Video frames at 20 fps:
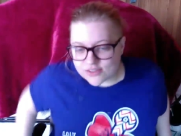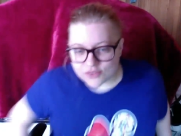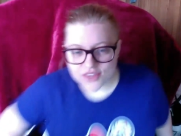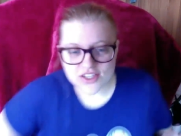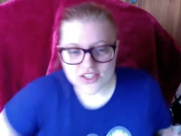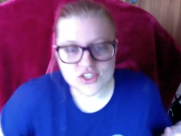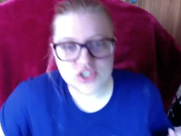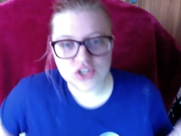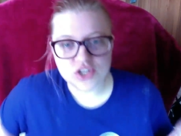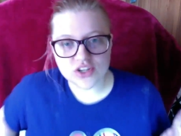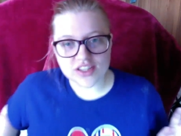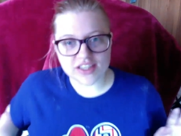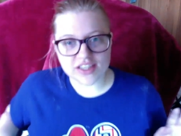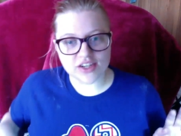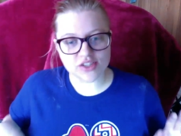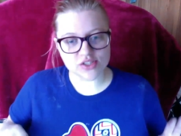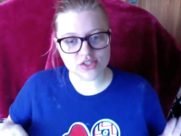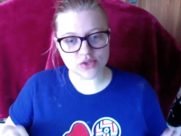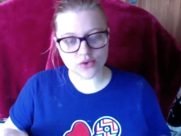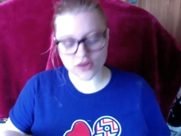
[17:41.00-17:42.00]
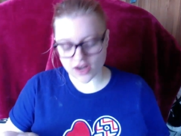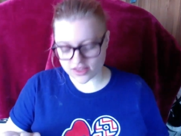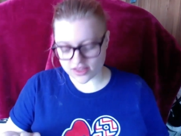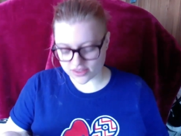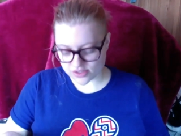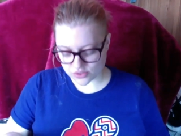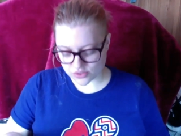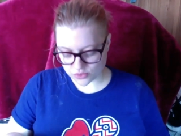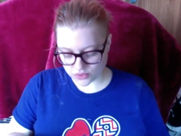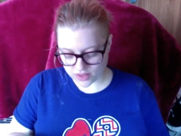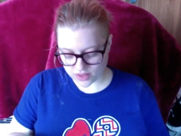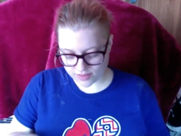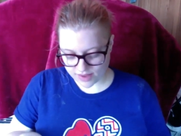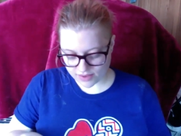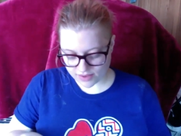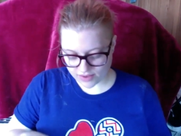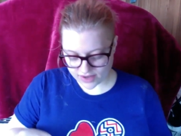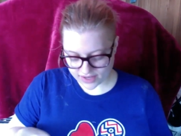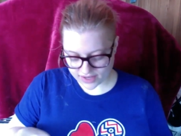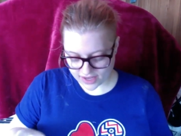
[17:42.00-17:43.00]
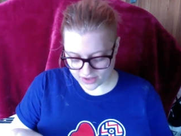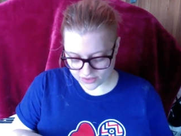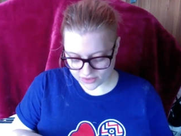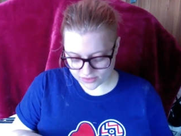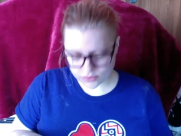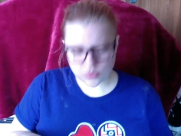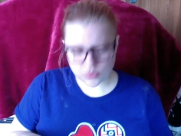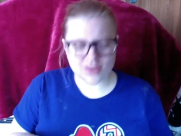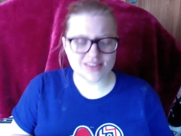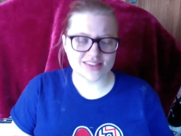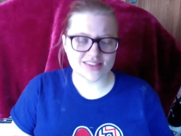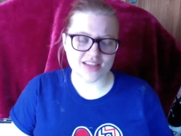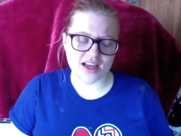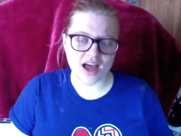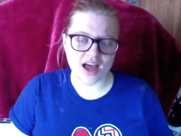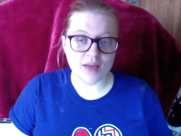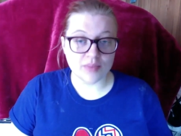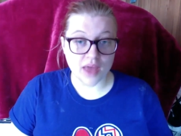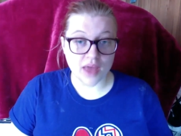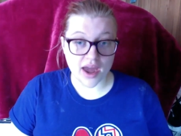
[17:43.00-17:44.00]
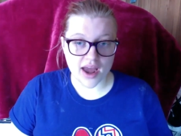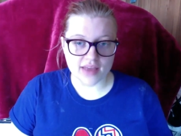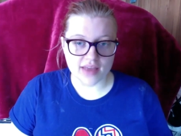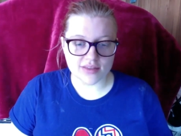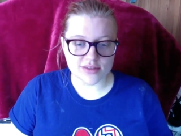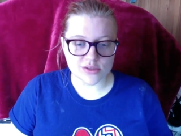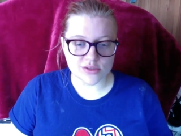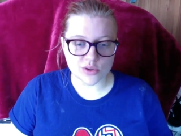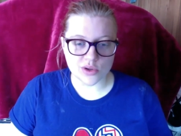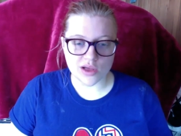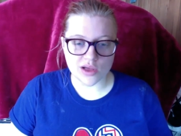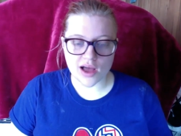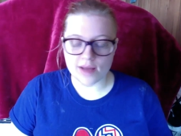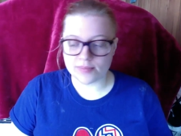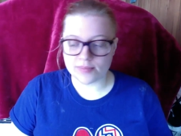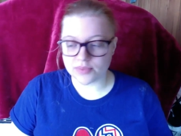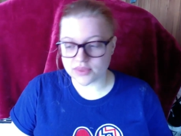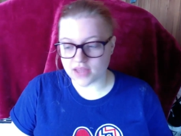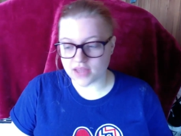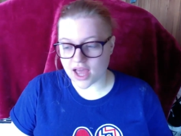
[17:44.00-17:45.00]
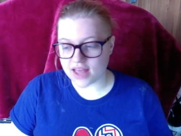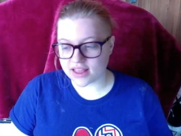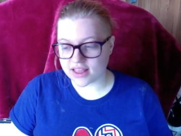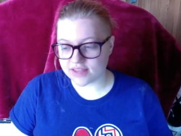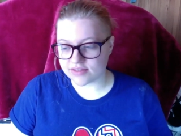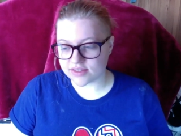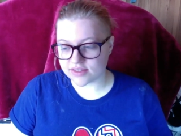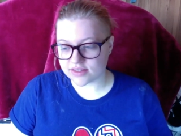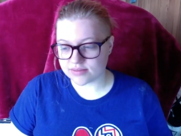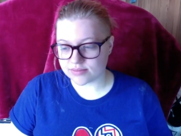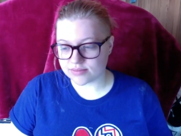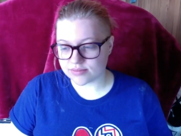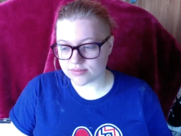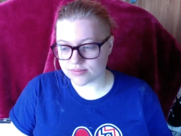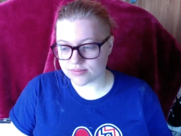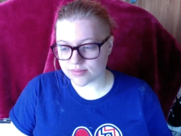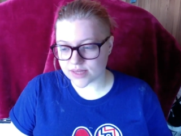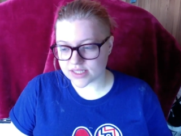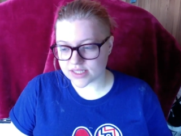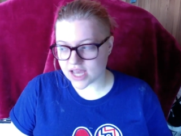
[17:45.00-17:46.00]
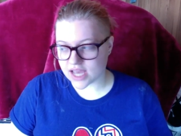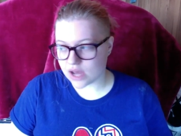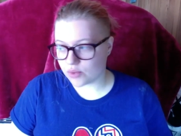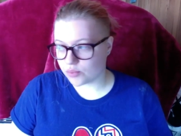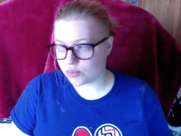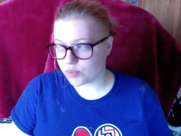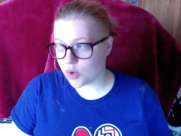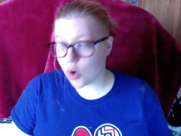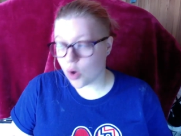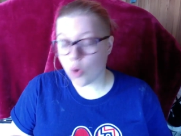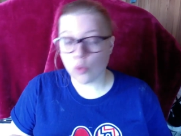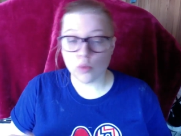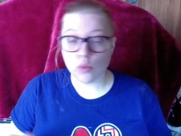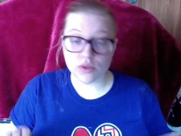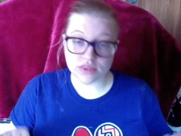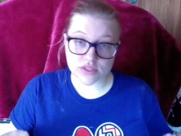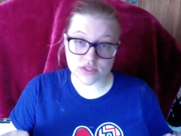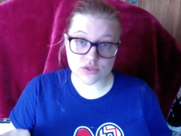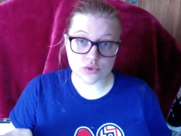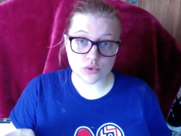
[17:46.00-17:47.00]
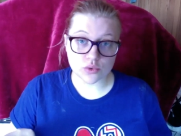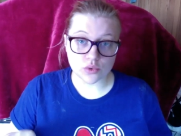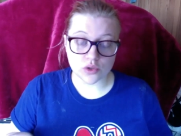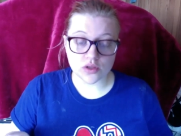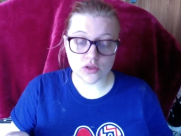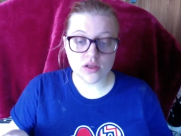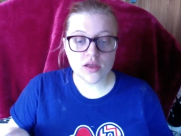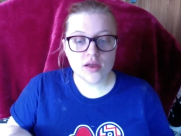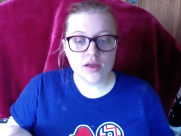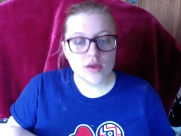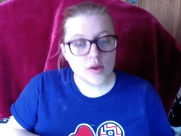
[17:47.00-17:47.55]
for the cheerleaders who are at the school I'm at right now. Well, it's not. I'm not at the school. I live in my town with the school.